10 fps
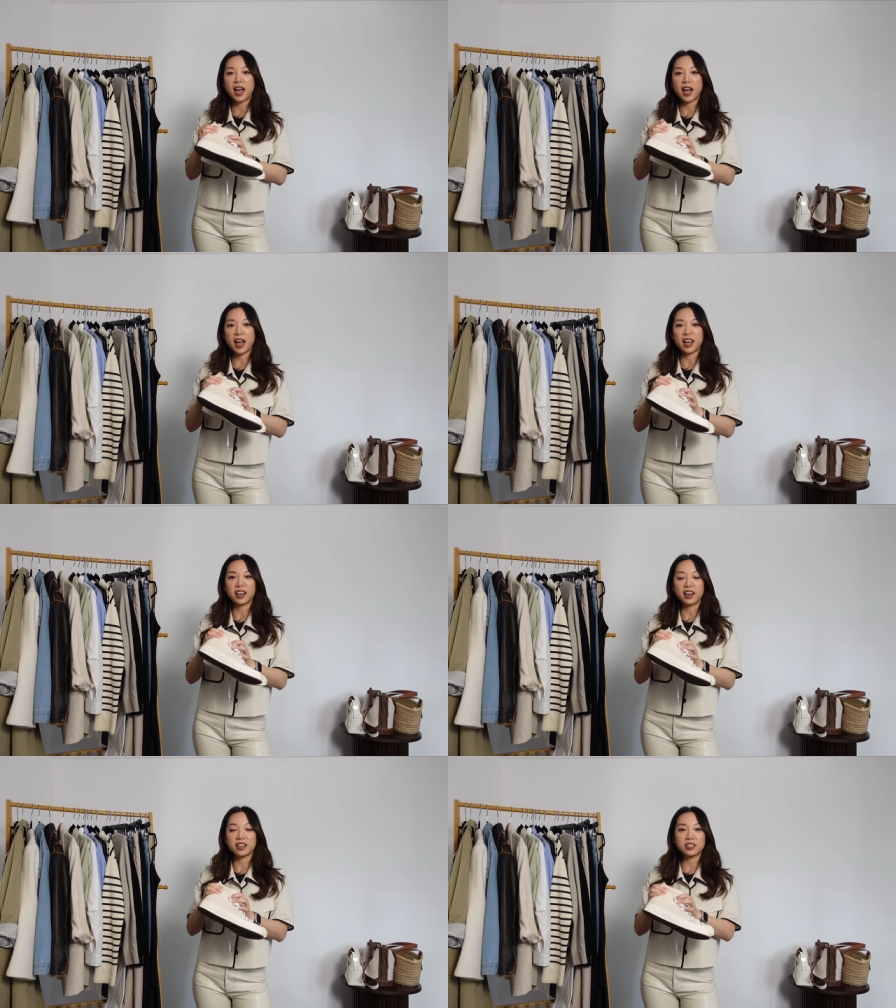
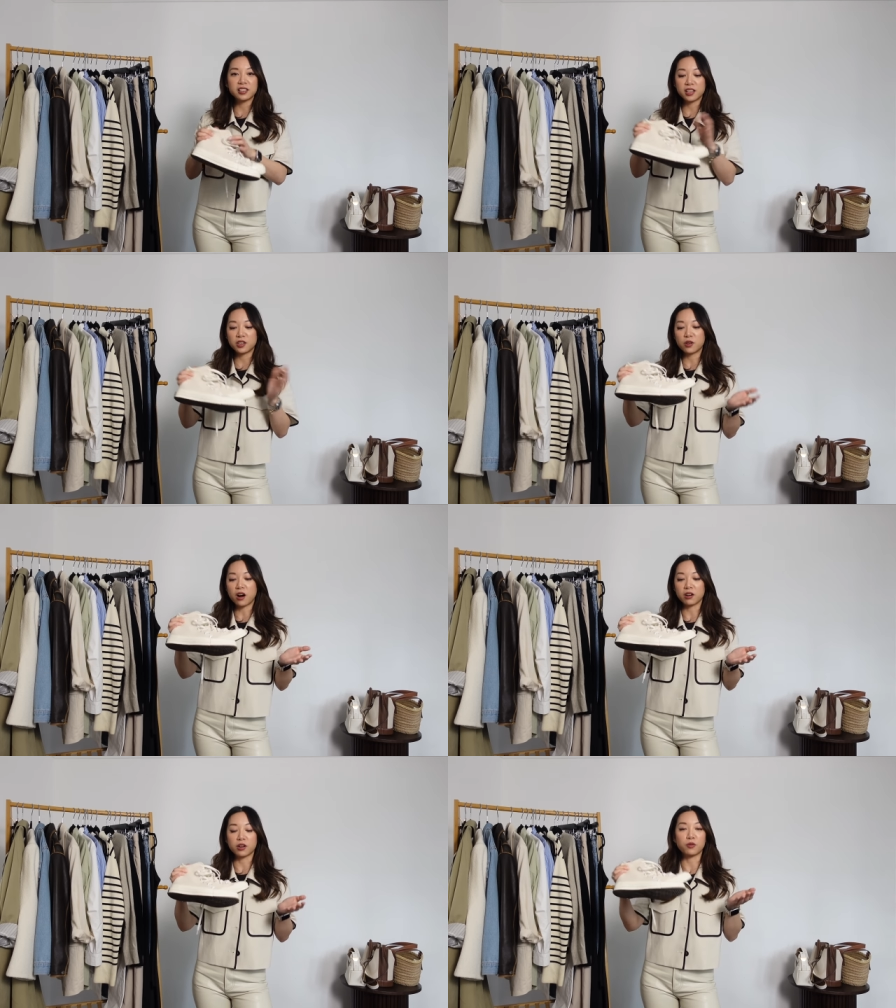and I just think you
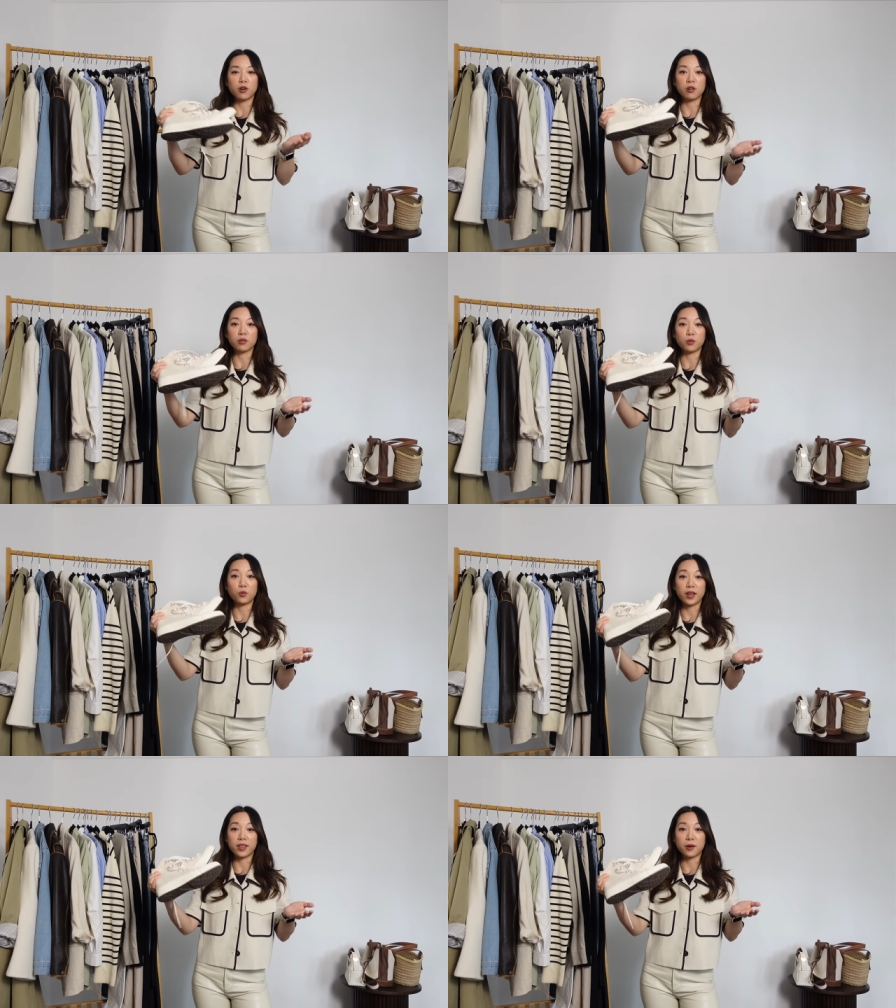can't go wrong
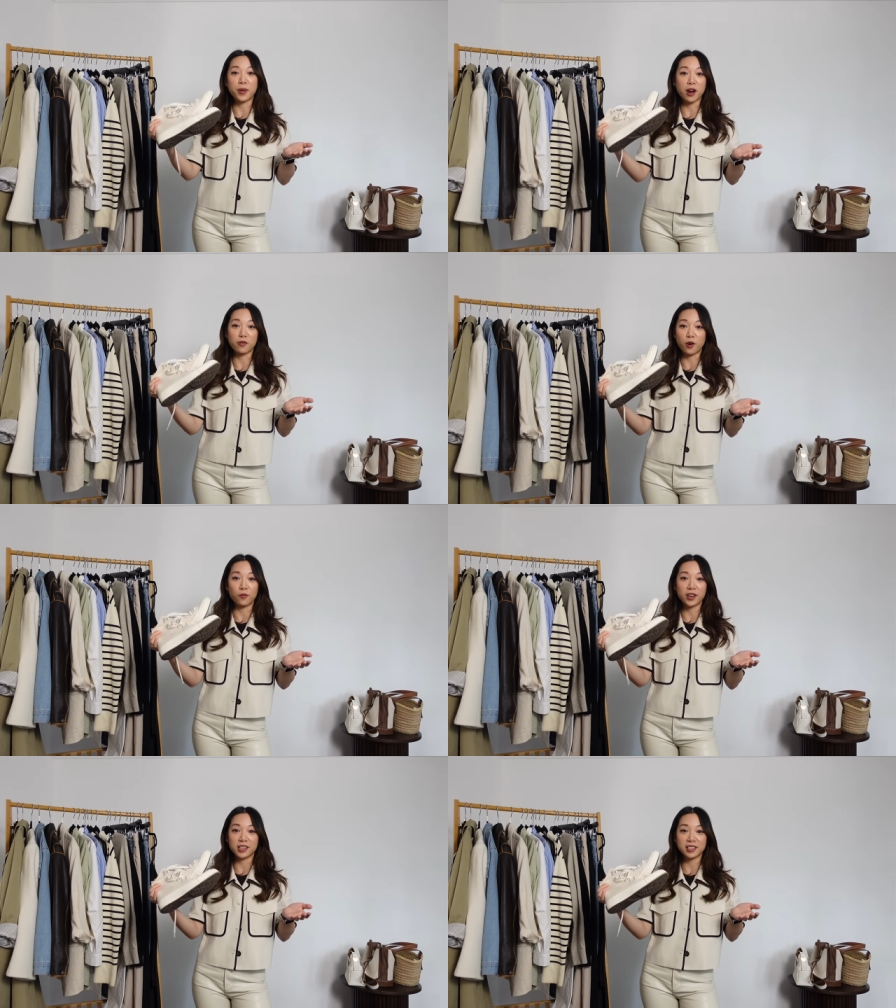with a pair of
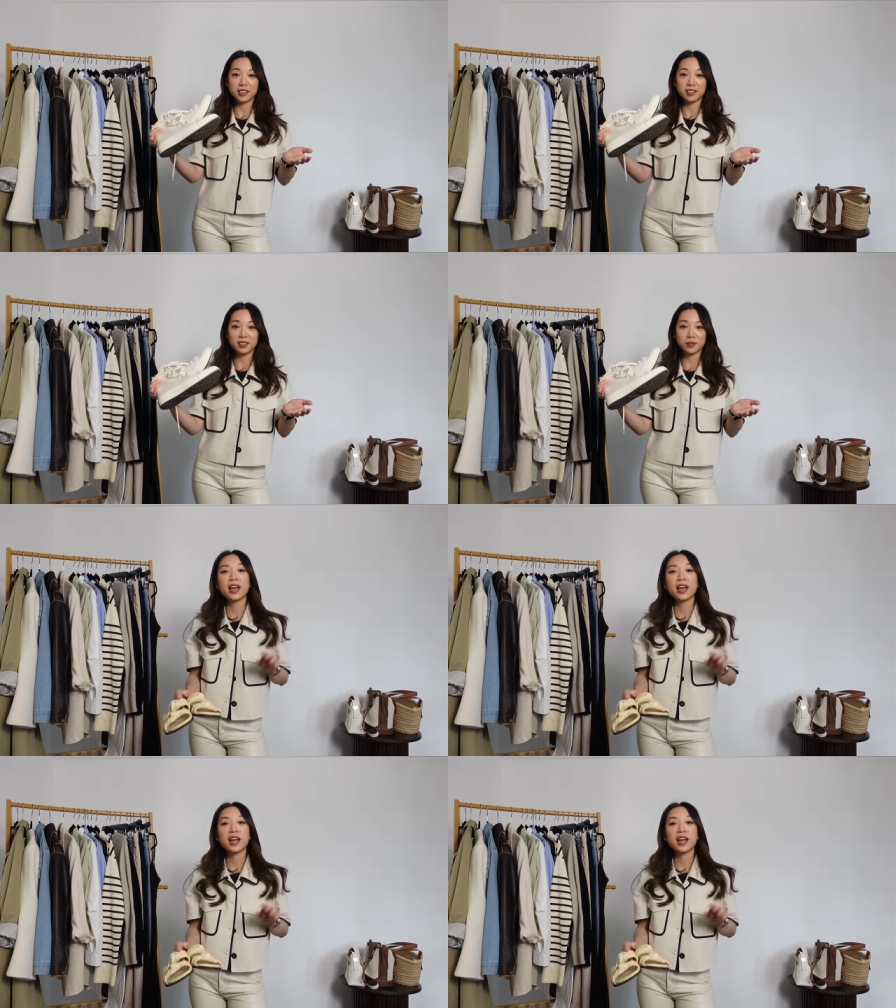Converses.